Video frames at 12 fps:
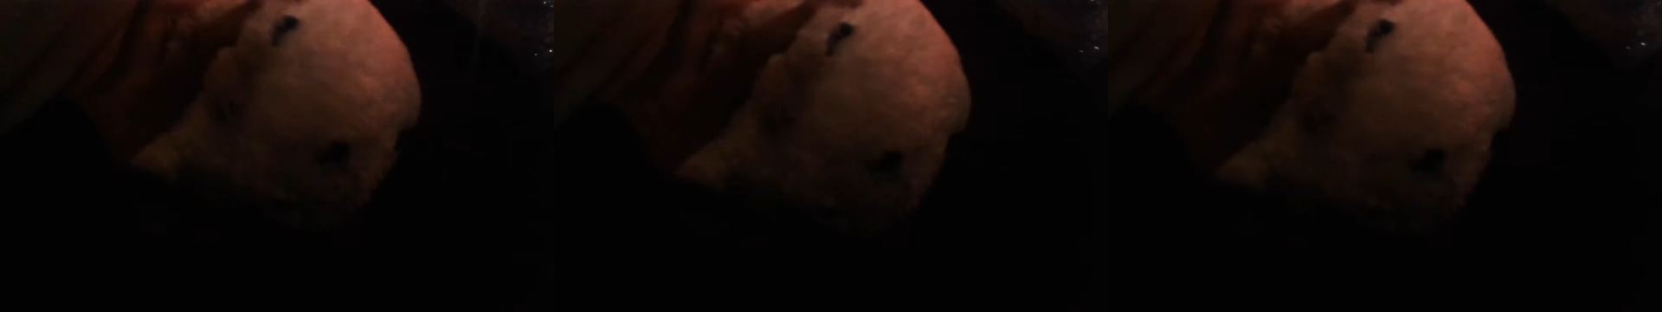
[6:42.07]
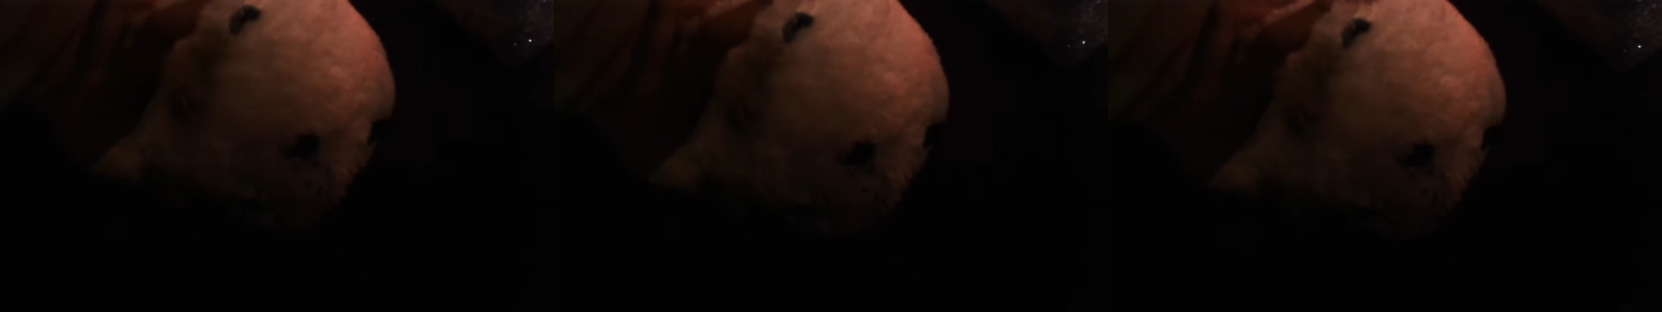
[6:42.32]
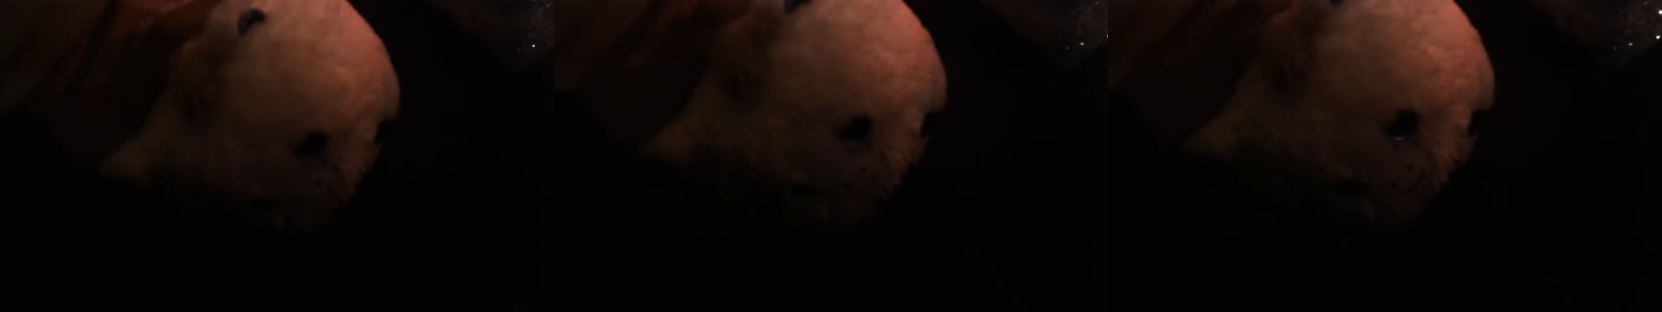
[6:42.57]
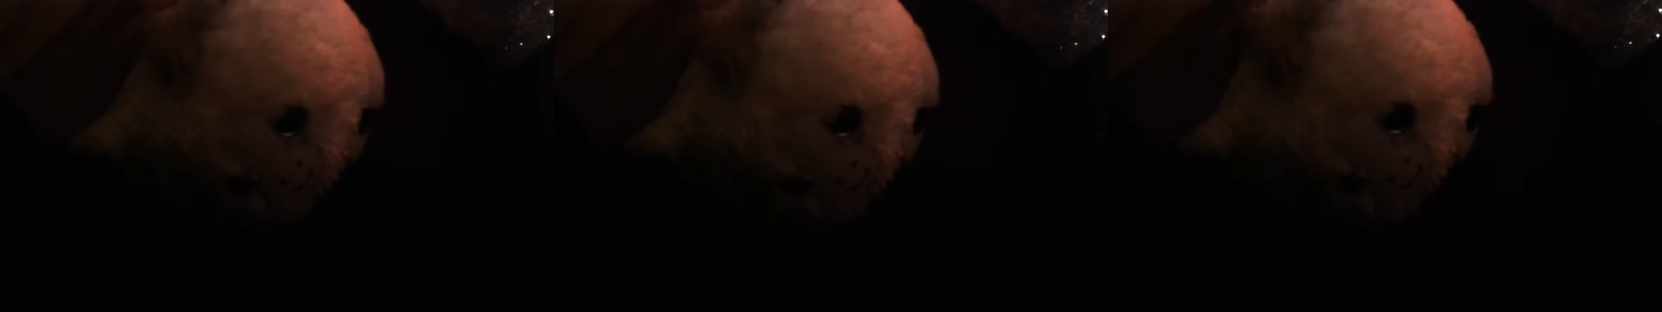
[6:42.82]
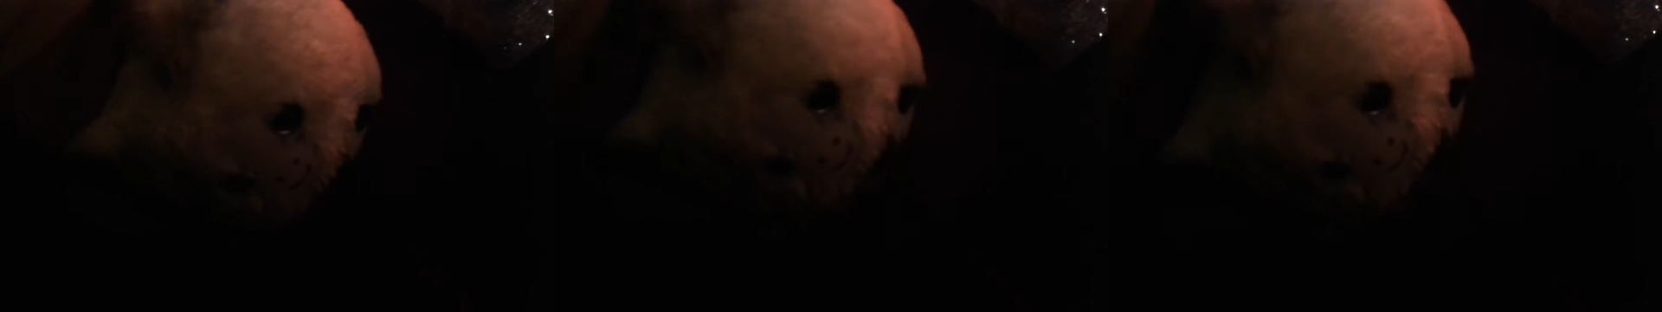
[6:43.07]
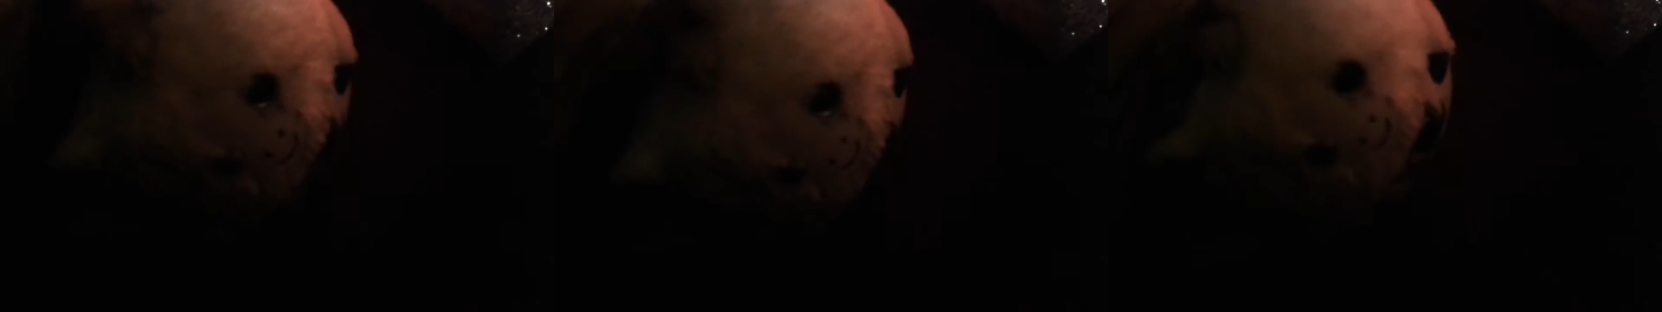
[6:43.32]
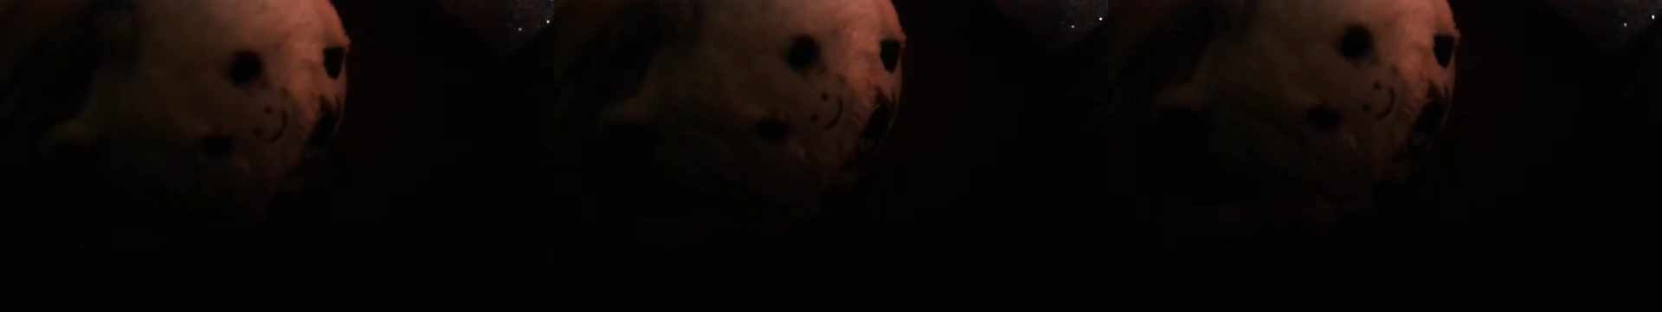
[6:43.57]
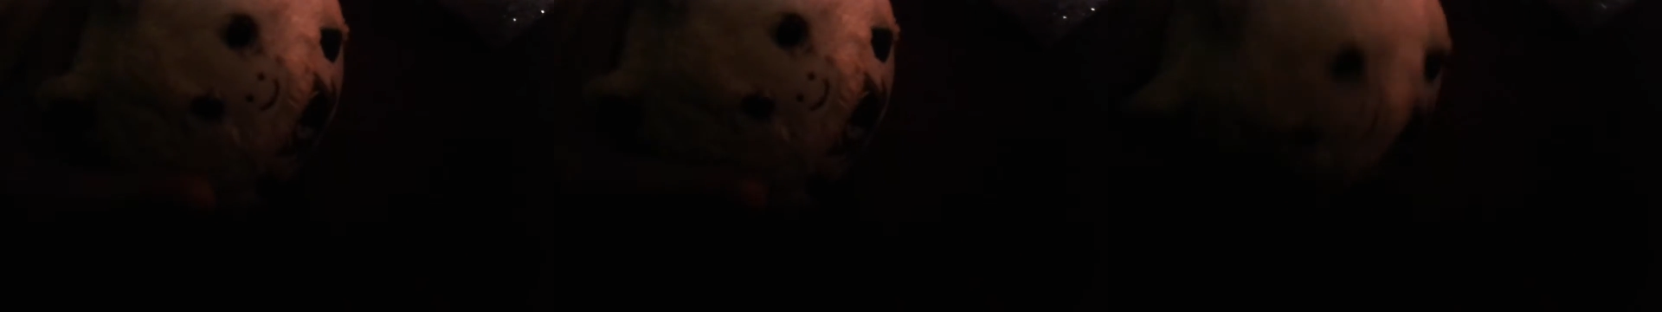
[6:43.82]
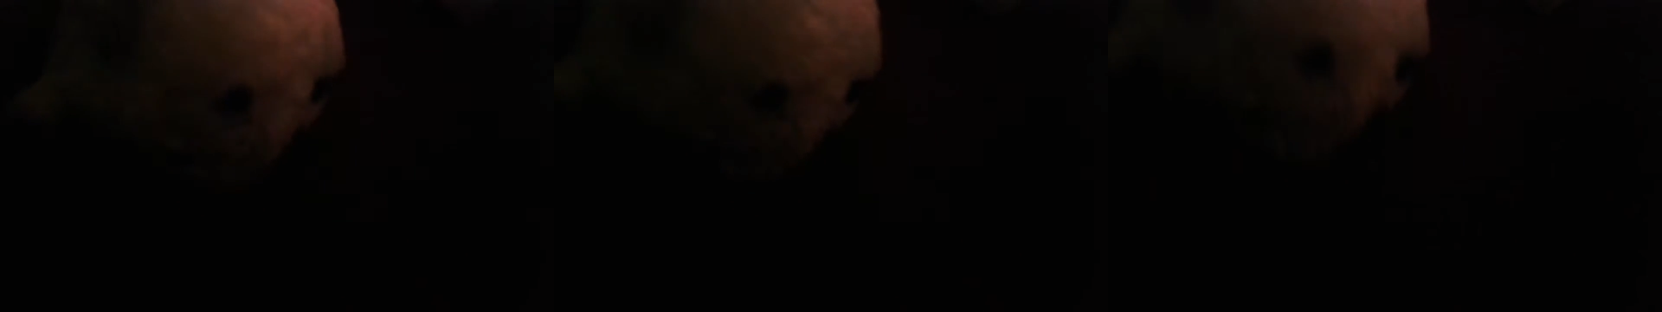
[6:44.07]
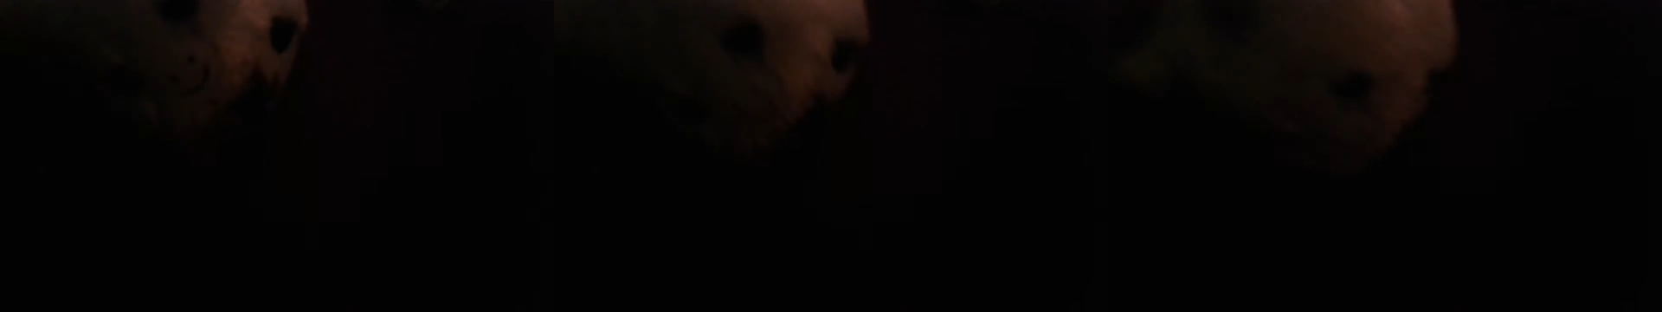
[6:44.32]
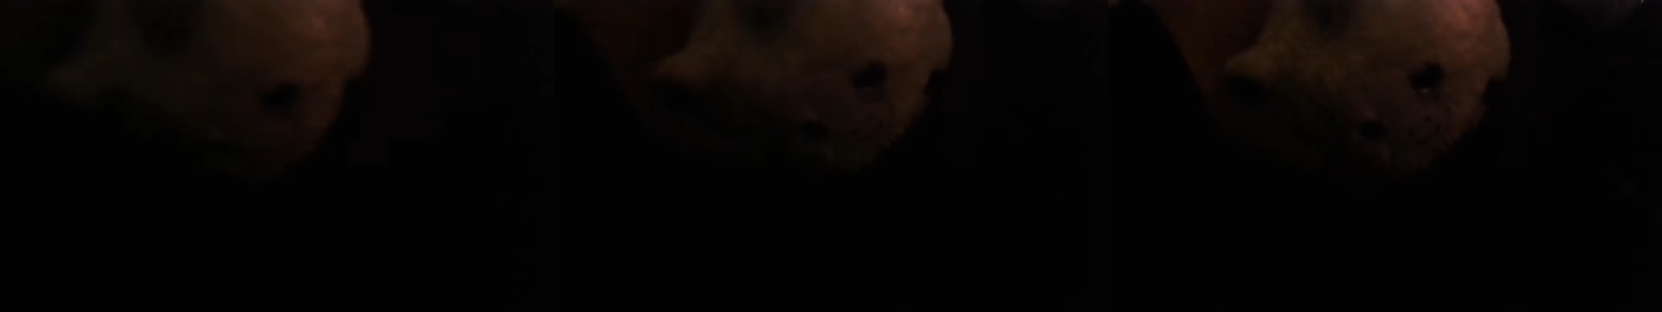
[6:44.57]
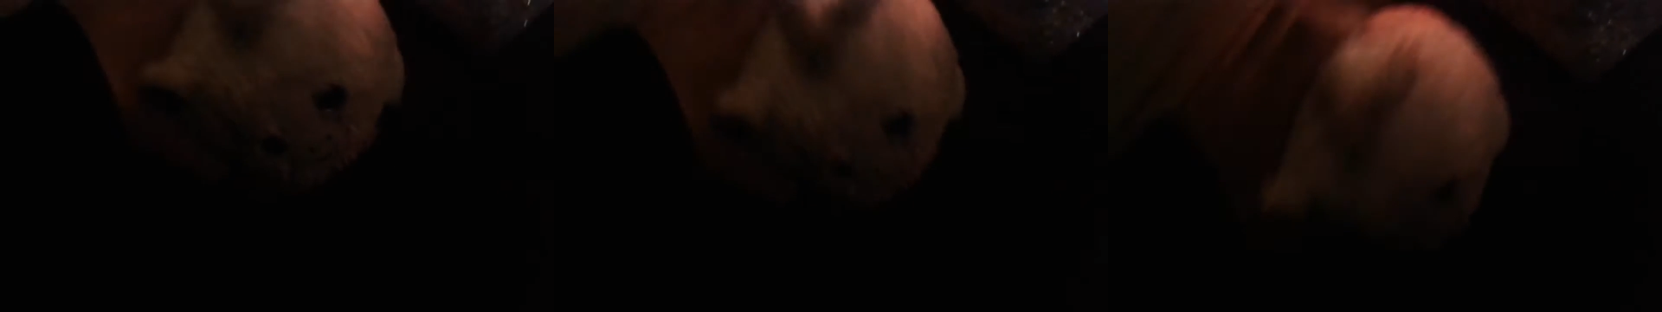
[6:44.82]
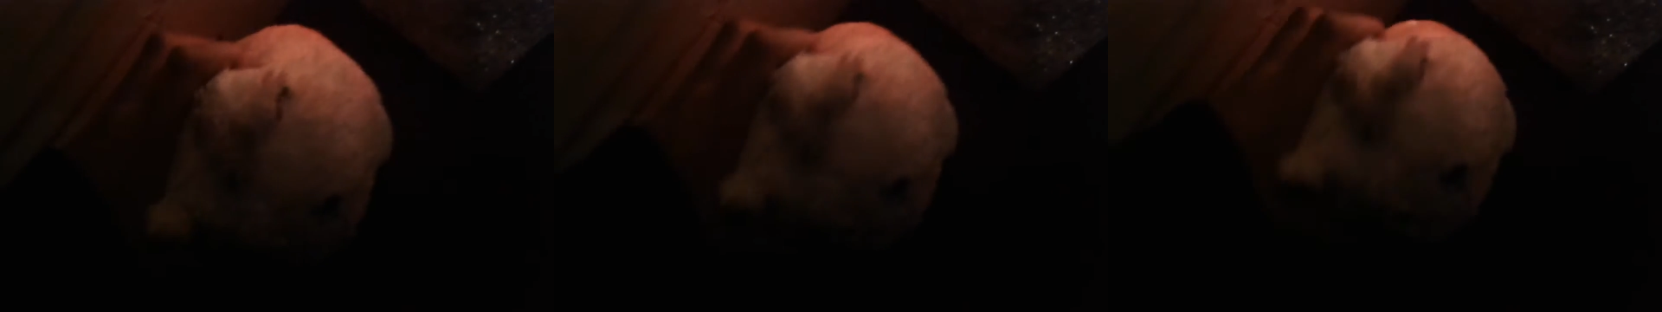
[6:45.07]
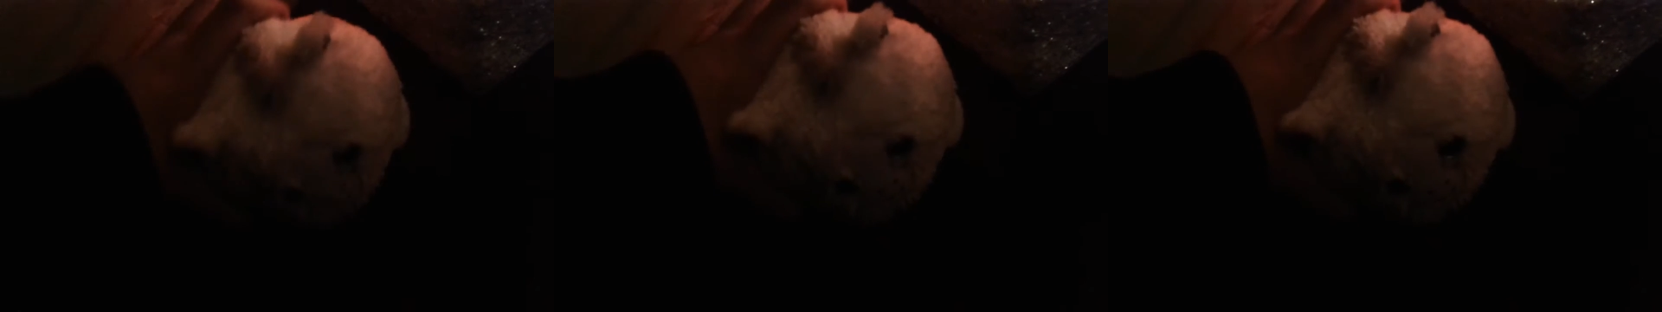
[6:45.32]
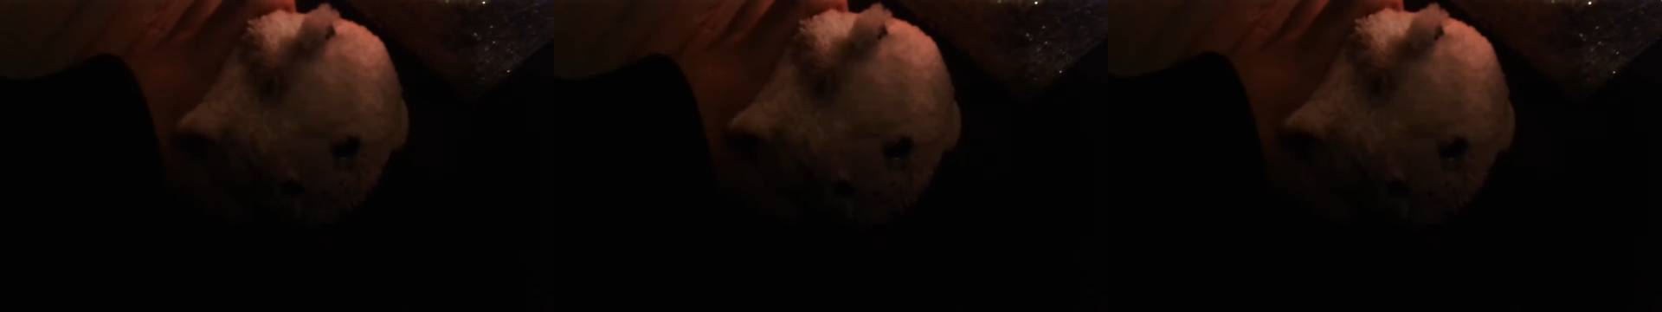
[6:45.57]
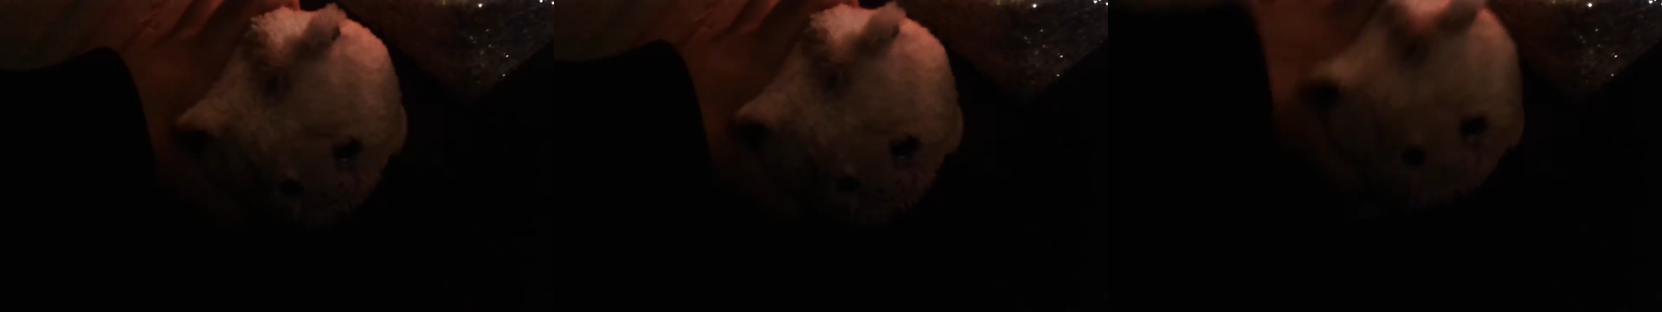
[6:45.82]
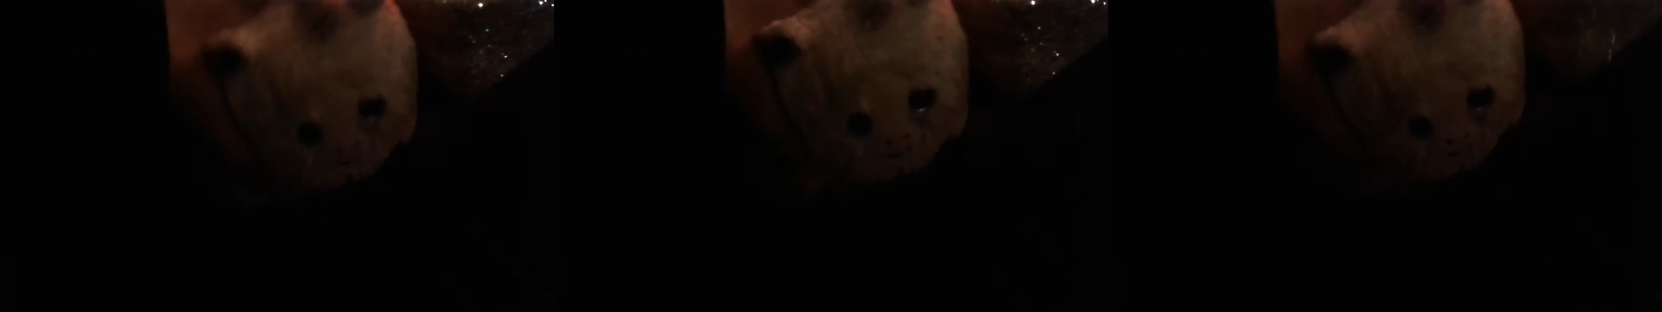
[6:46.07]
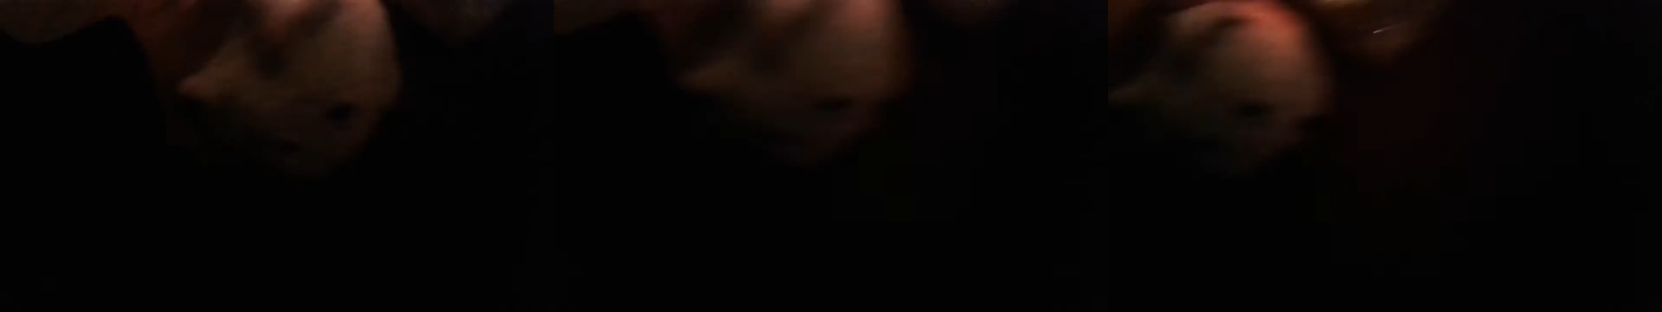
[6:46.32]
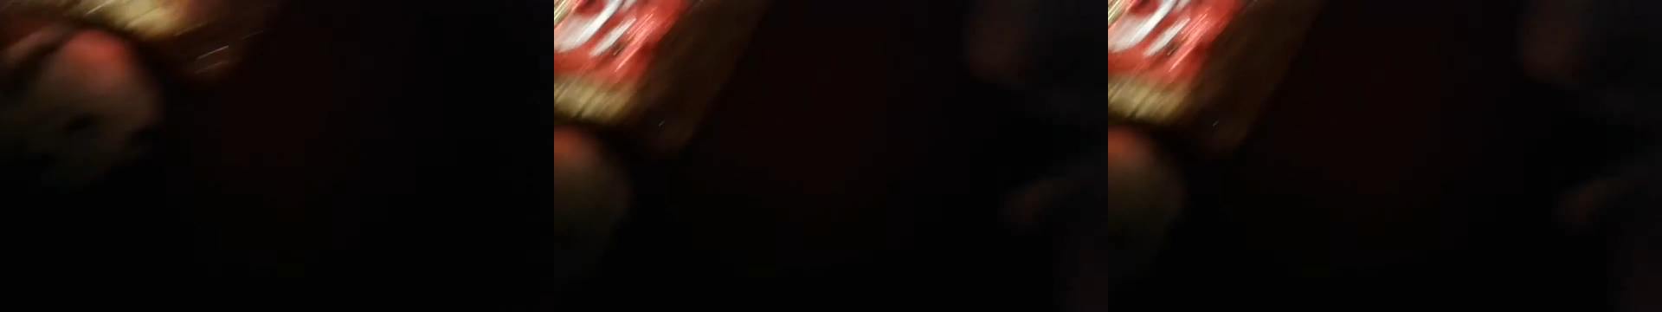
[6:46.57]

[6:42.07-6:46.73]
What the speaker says: (no speaker visible)